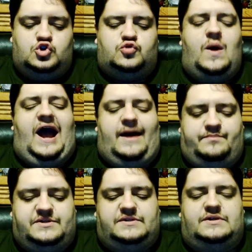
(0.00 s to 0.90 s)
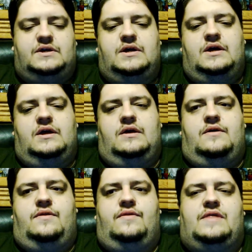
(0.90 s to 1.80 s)
traps
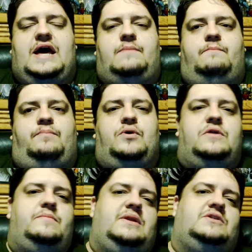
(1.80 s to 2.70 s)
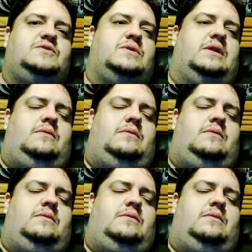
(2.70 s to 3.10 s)
that put them into